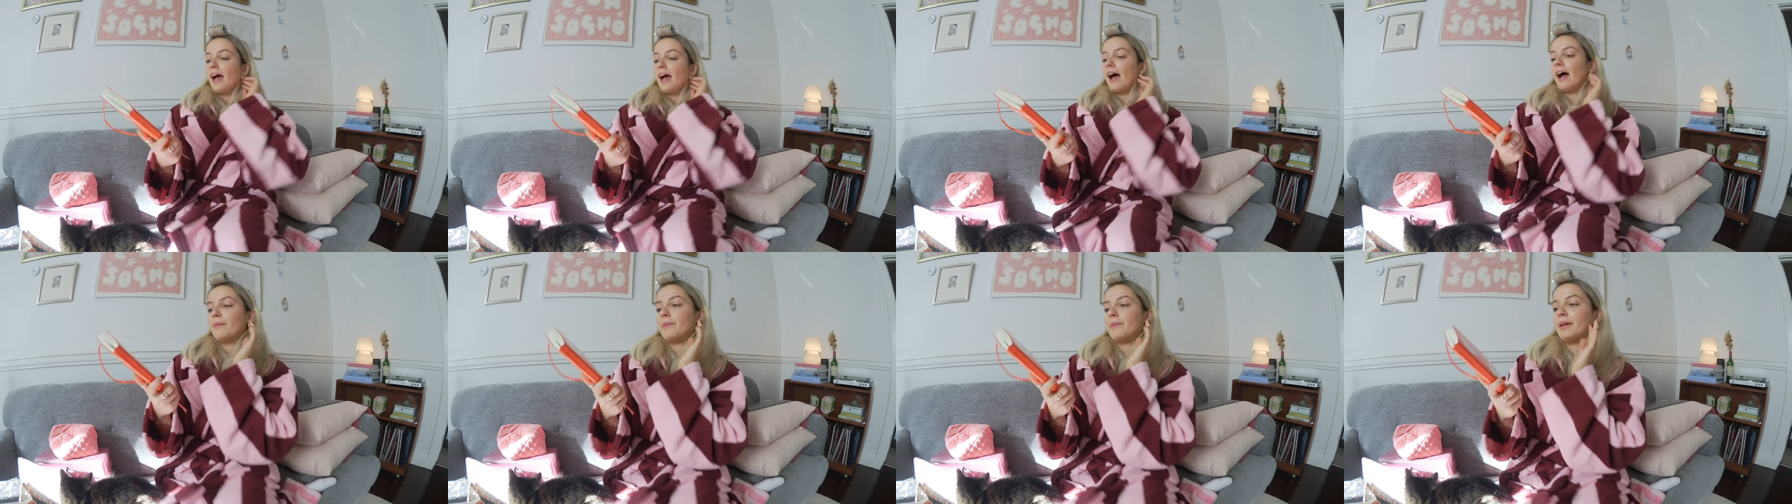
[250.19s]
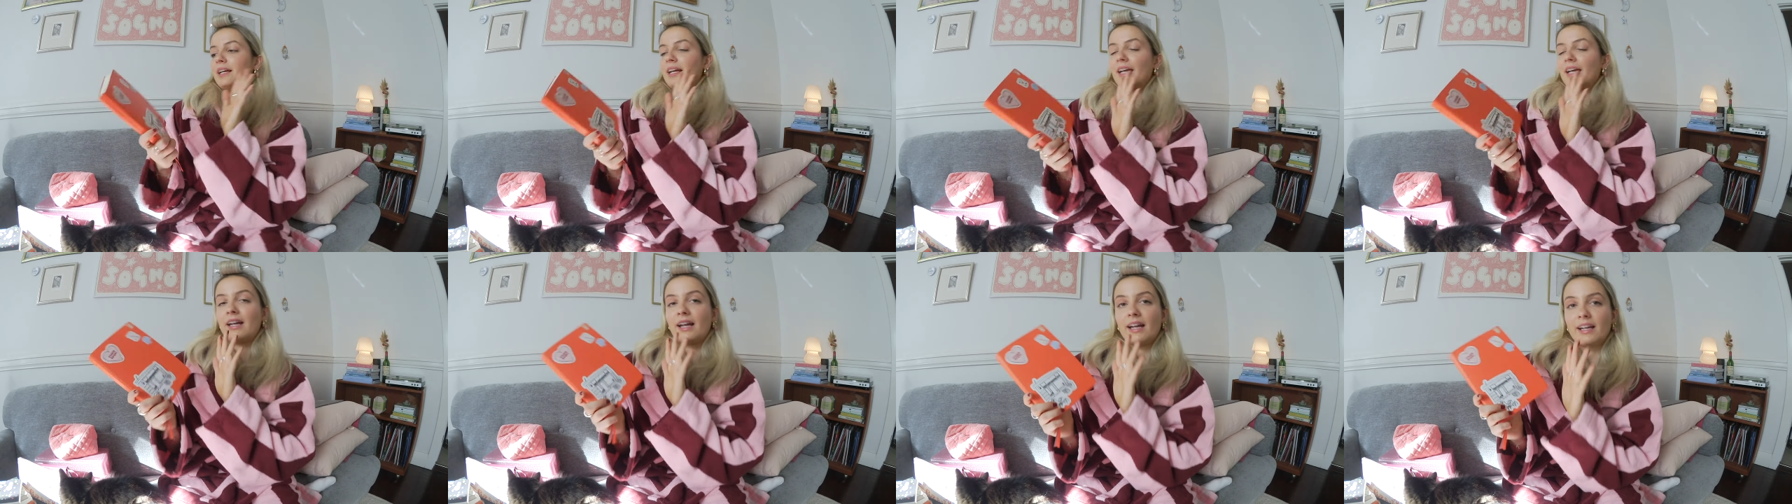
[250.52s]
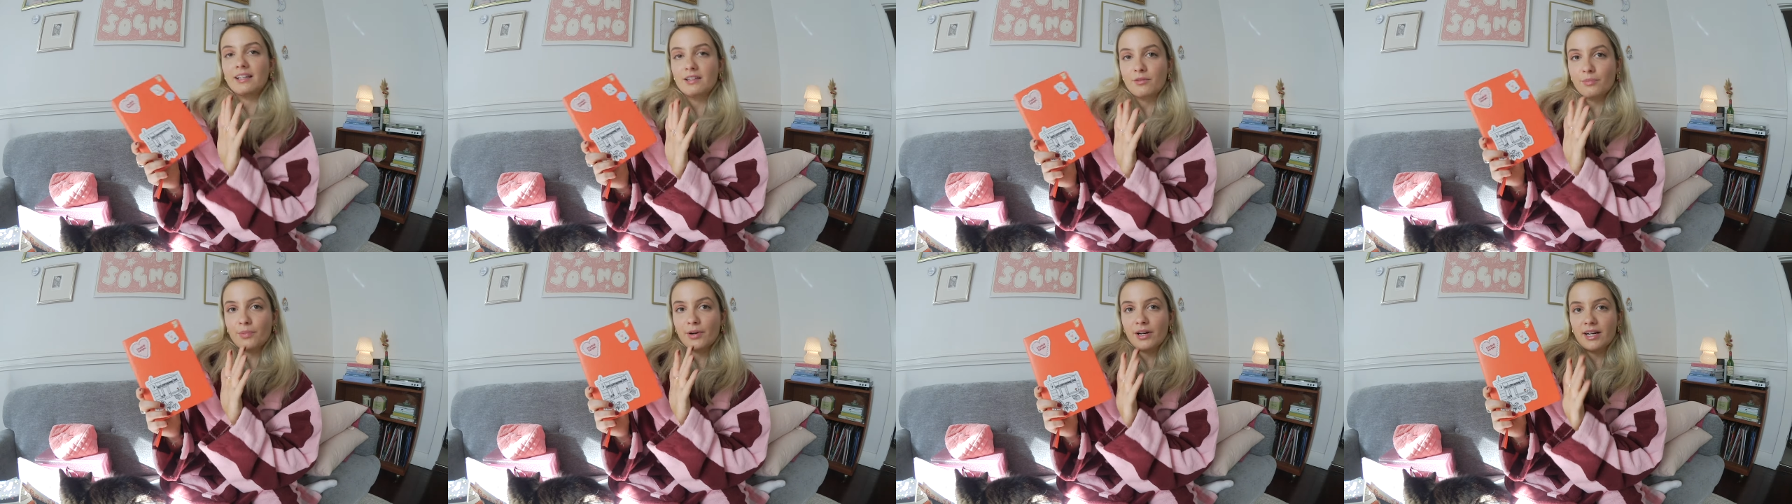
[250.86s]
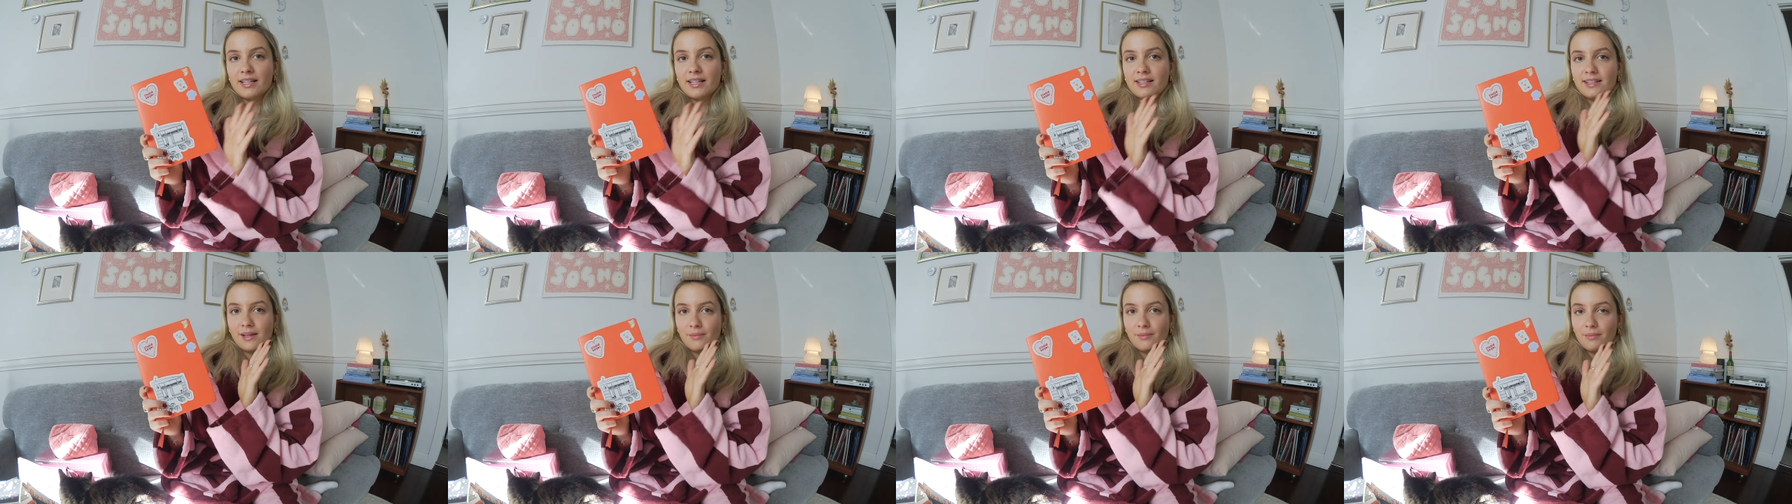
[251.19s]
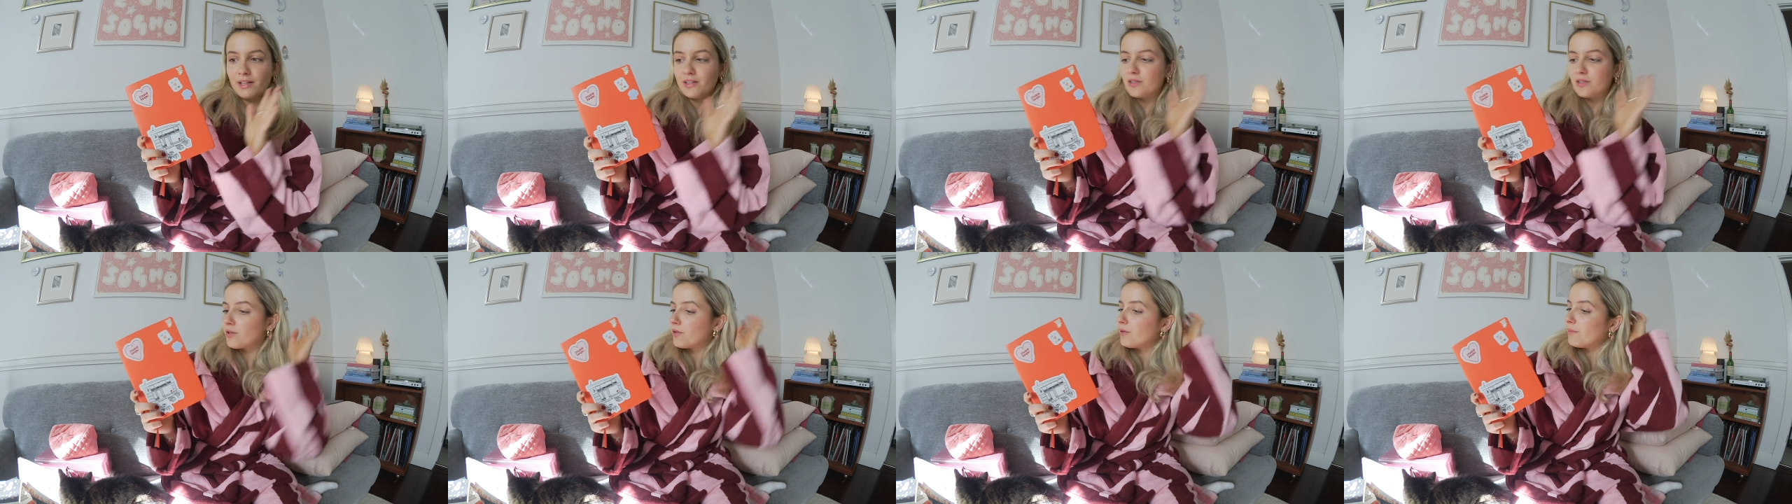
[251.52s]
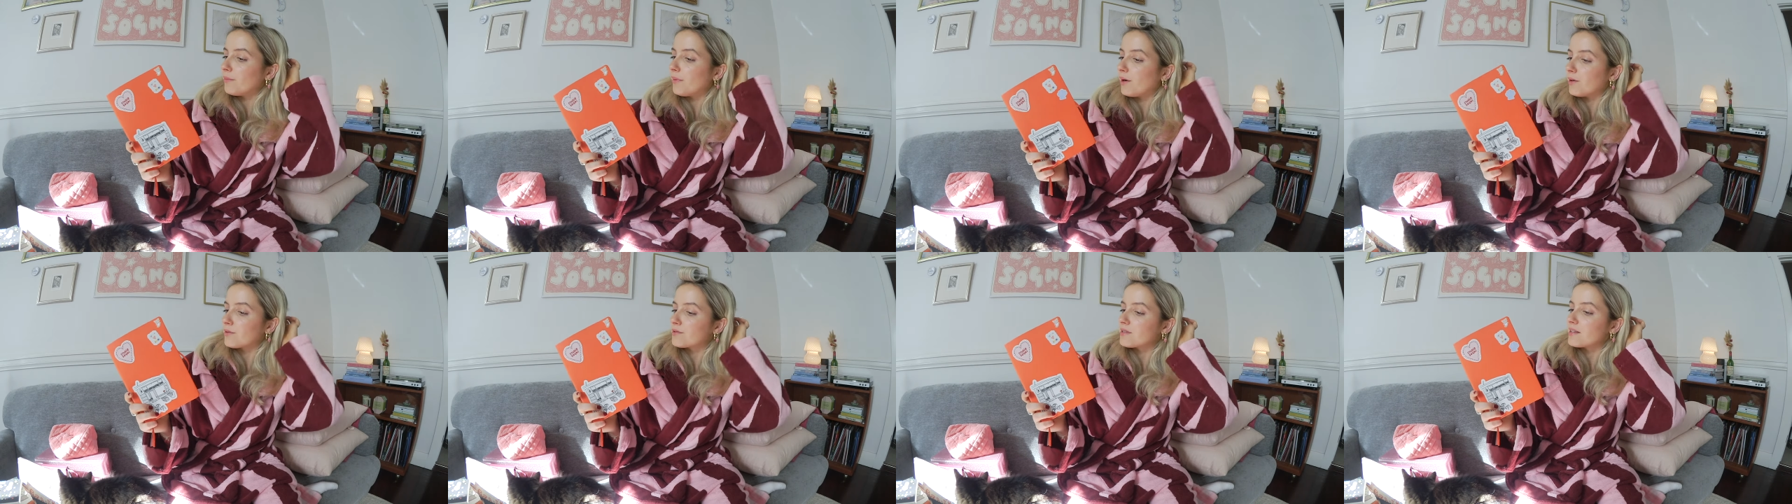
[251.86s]
I mean, it is pretty similar to a
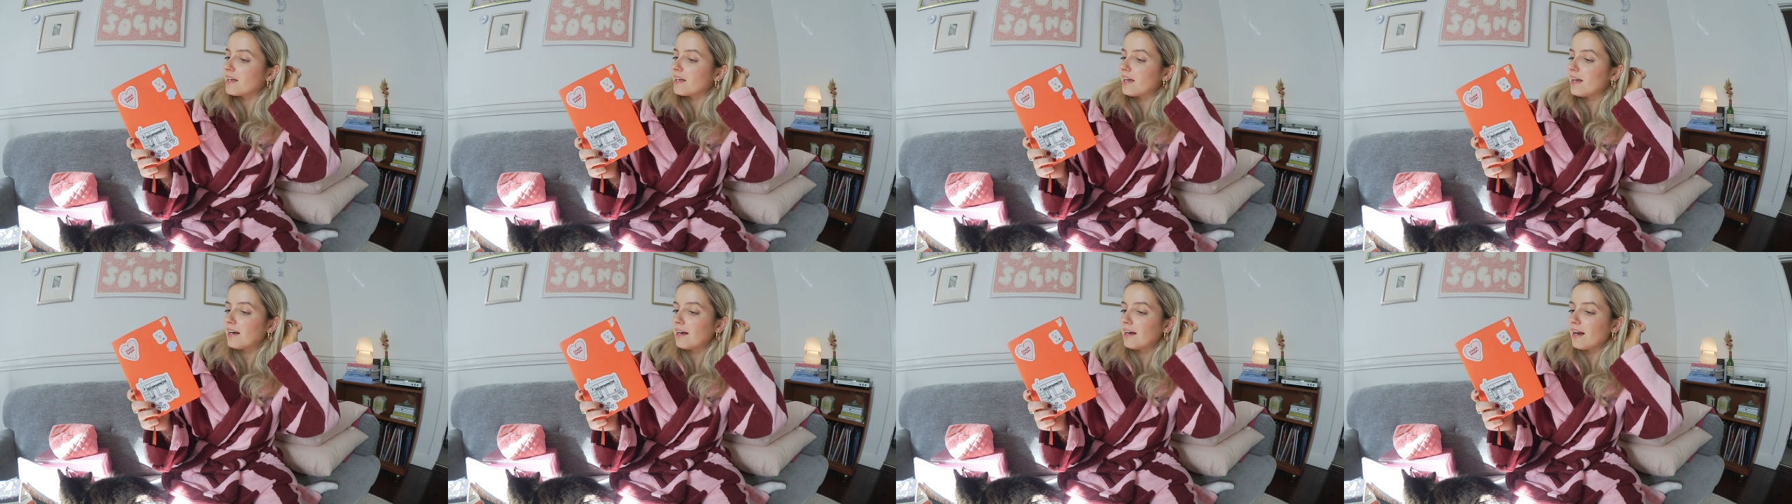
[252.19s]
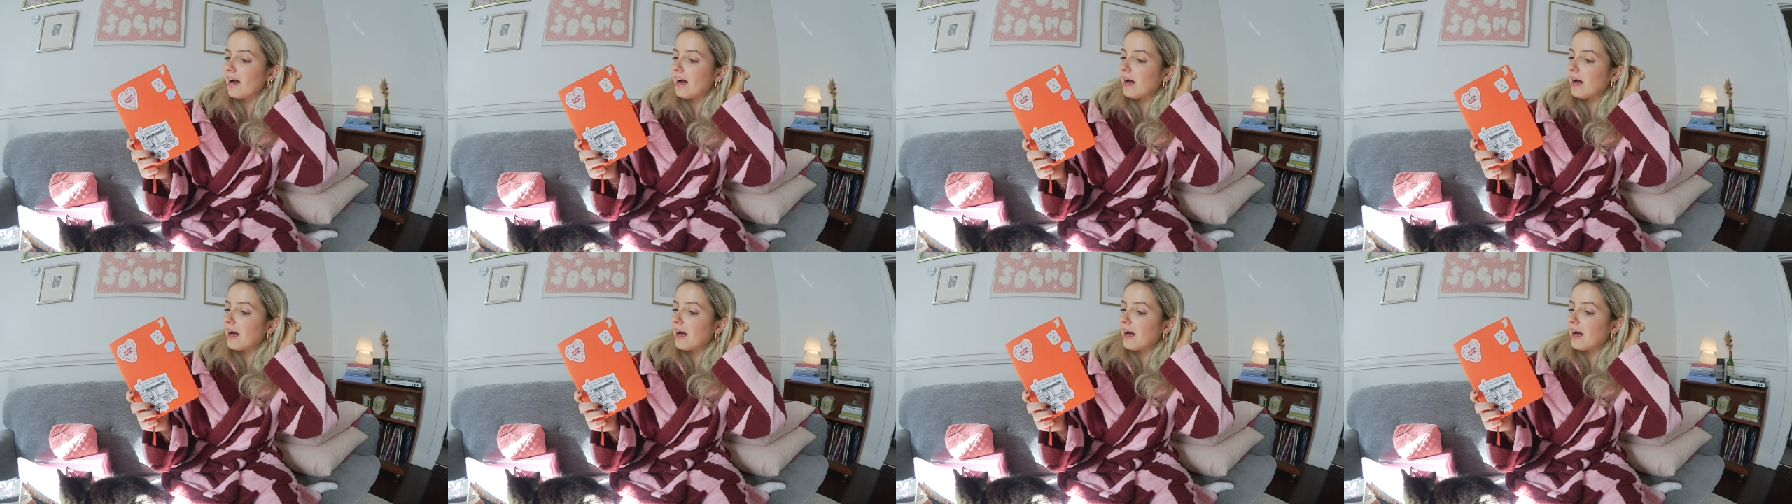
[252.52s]
Moleskine,